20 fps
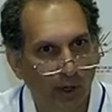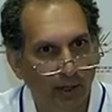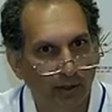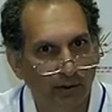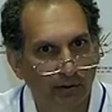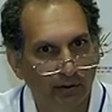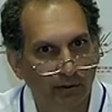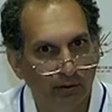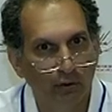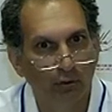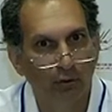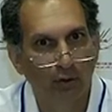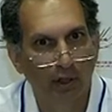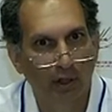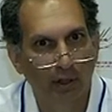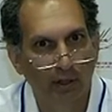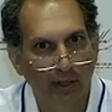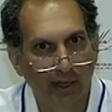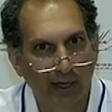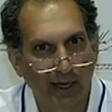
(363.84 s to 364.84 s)
went. You
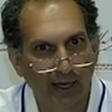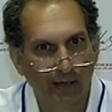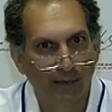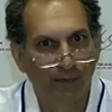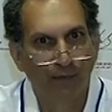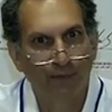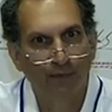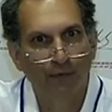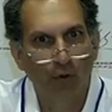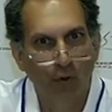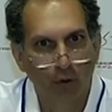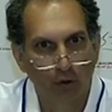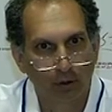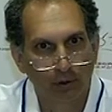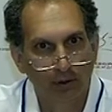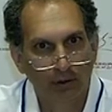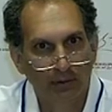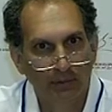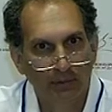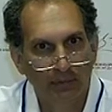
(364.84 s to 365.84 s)
got a
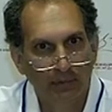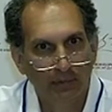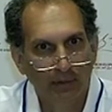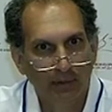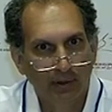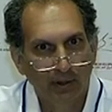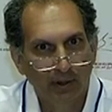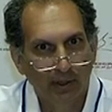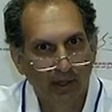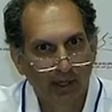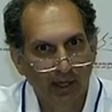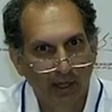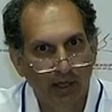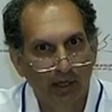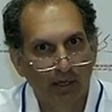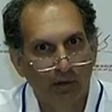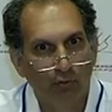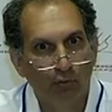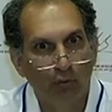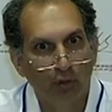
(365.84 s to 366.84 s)
fall
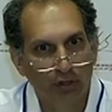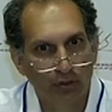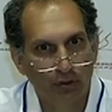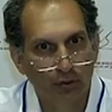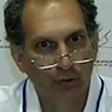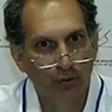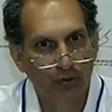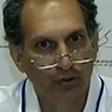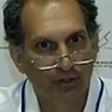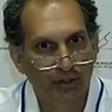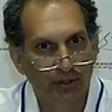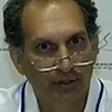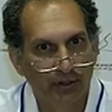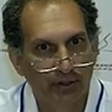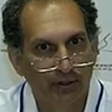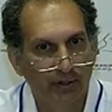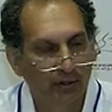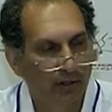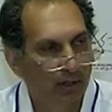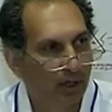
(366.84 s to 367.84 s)
in
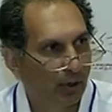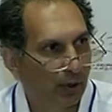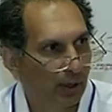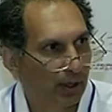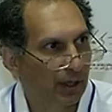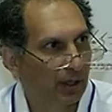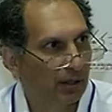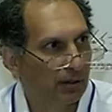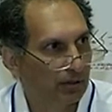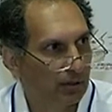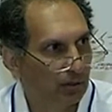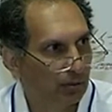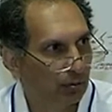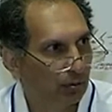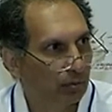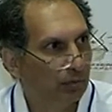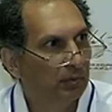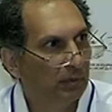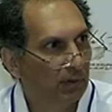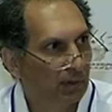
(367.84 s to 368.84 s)
resources going
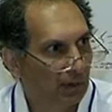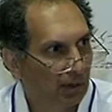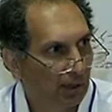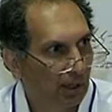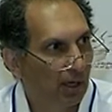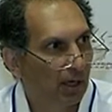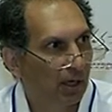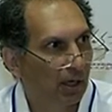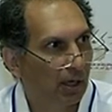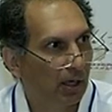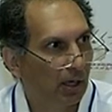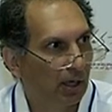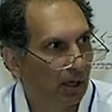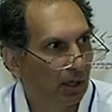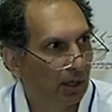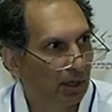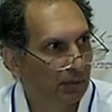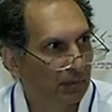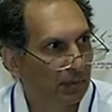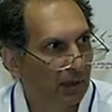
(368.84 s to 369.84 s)
into
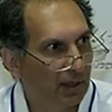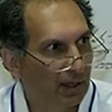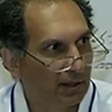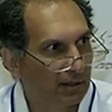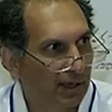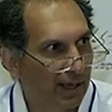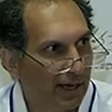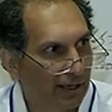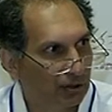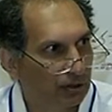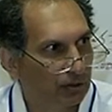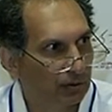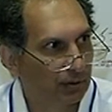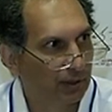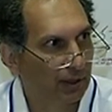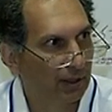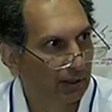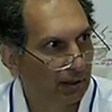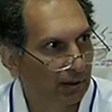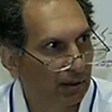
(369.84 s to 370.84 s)
uh,
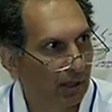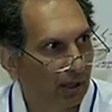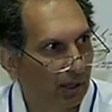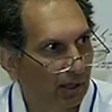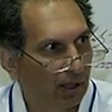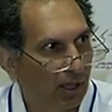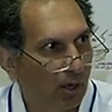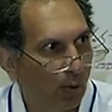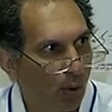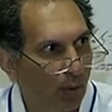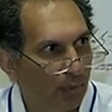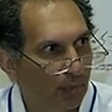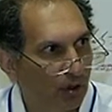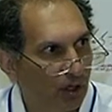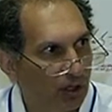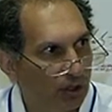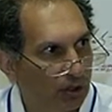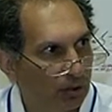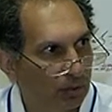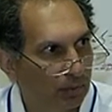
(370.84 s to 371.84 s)
international uh, uh,
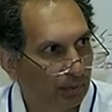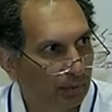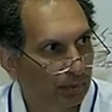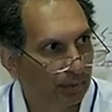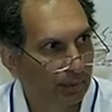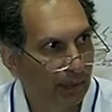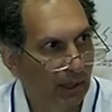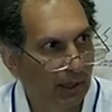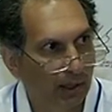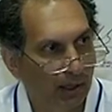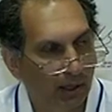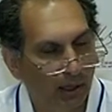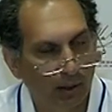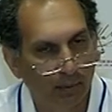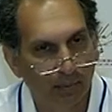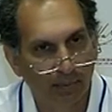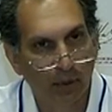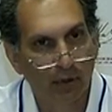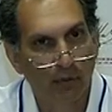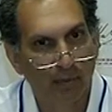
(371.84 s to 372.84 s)
cooperation, uh,
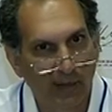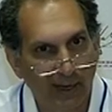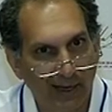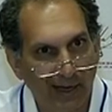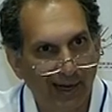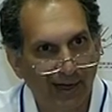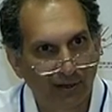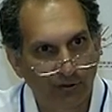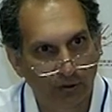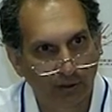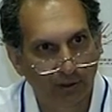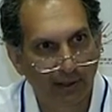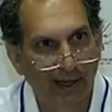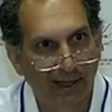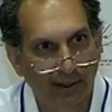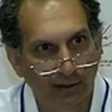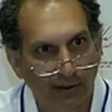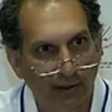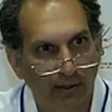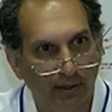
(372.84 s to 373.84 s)
both bilateral
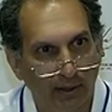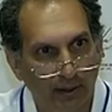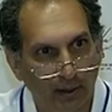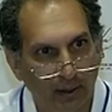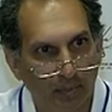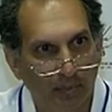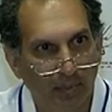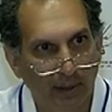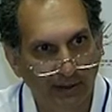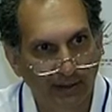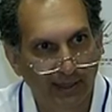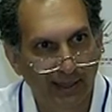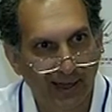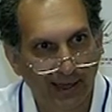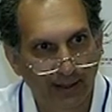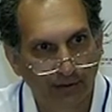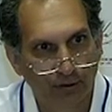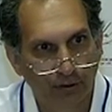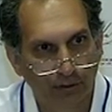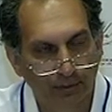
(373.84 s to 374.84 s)
and uh,
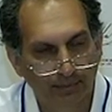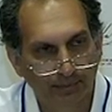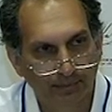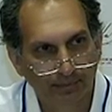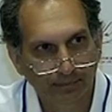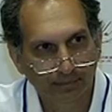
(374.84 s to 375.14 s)
multilateral.